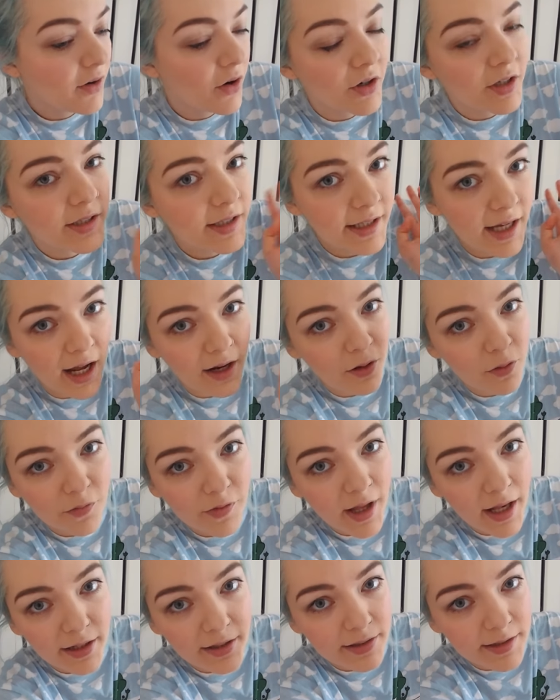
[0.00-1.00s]
Honestly, I love
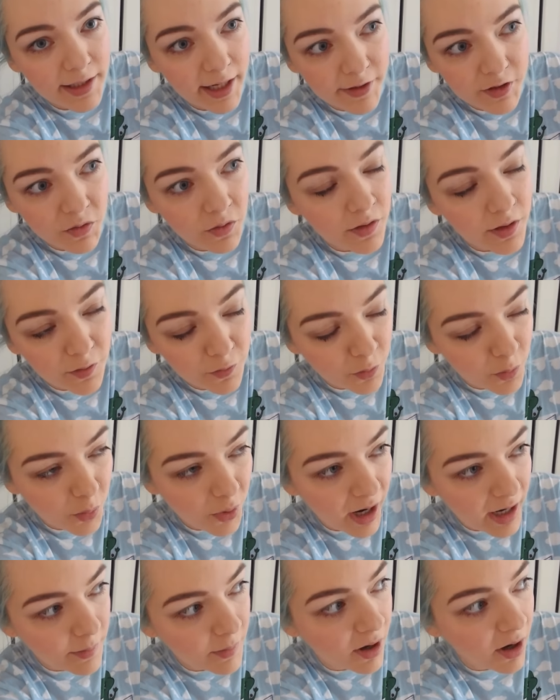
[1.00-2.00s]
that little schedule thing from
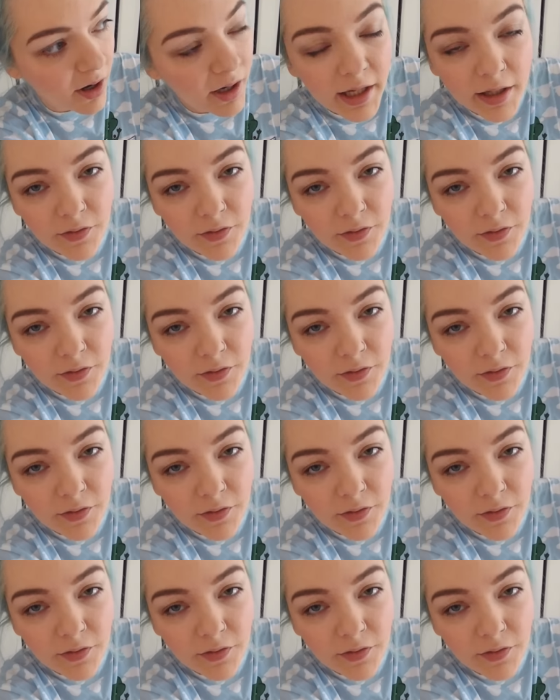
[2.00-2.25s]
Primark.